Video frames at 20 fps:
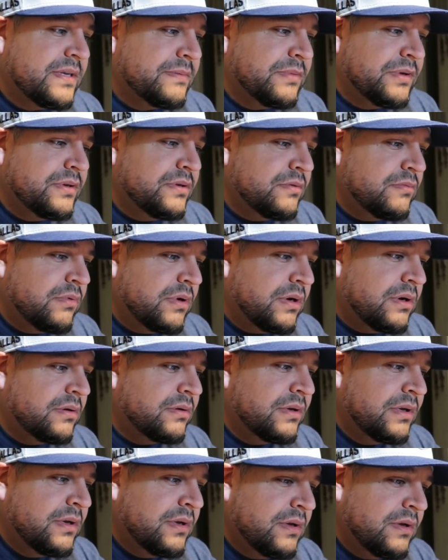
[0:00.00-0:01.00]
team to do
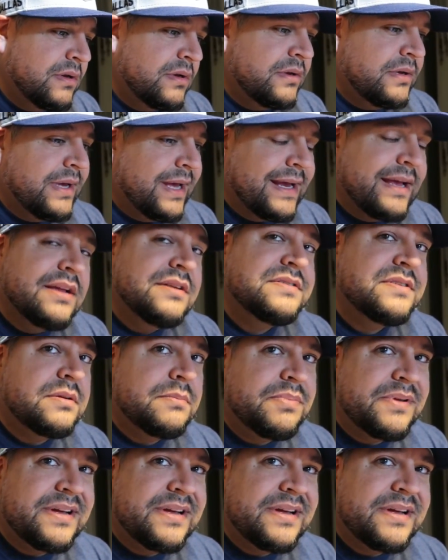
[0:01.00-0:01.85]
well and get into the